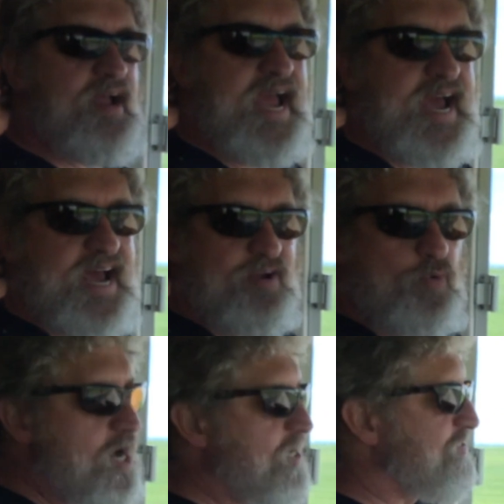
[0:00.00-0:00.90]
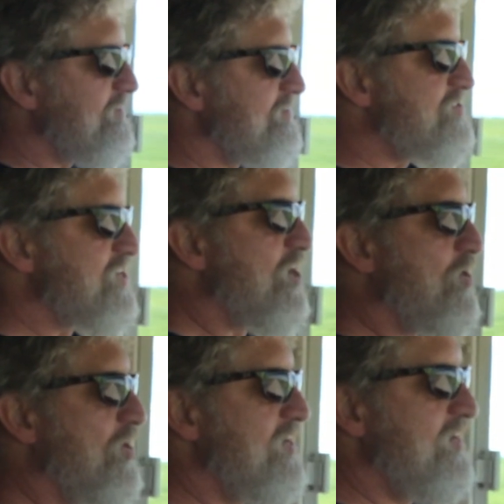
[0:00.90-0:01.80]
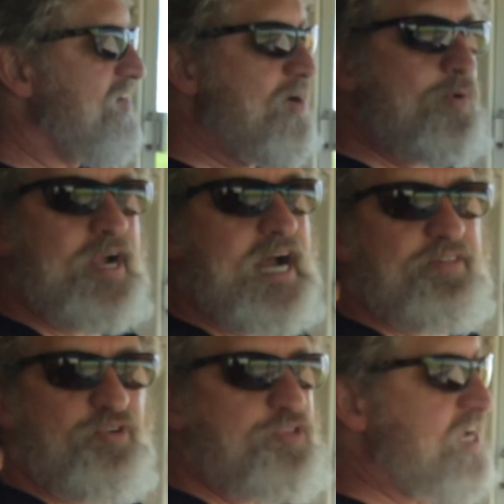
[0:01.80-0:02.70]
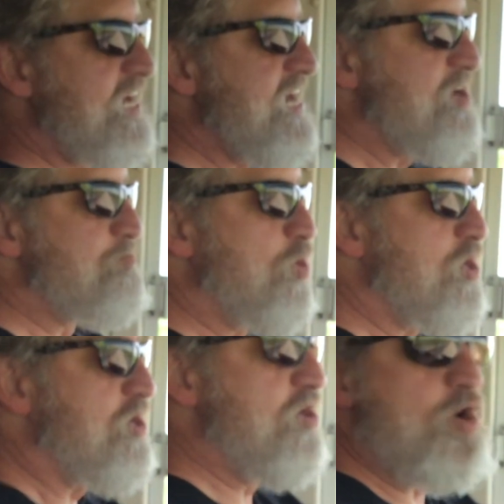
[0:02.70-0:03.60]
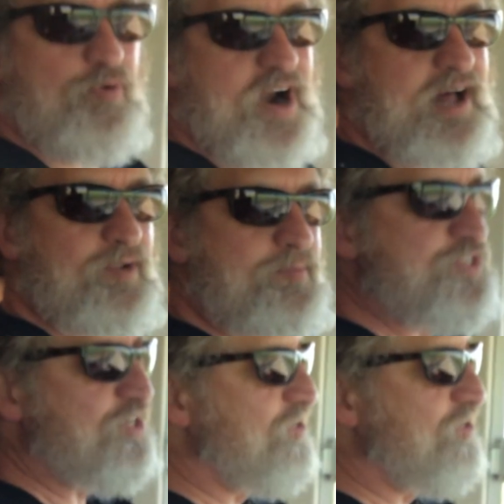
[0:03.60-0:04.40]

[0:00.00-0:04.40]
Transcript: And it worked. So we got through the Canadian border, no problems.